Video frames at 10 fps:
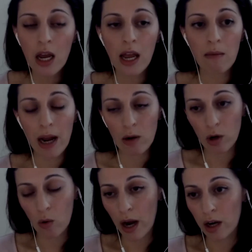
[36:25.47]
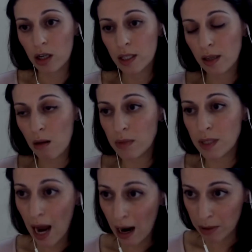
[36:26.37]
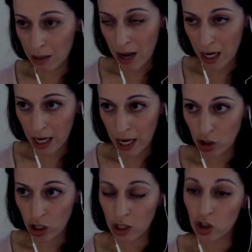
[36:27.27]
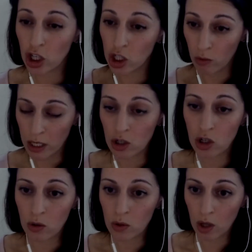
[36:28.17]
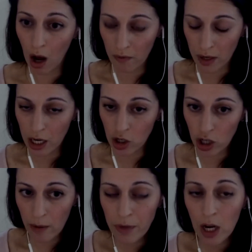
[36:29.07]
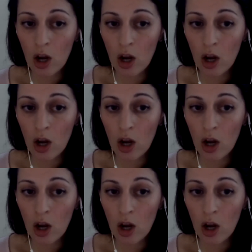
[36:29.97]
It might require some tablet medications just to induce ovulation,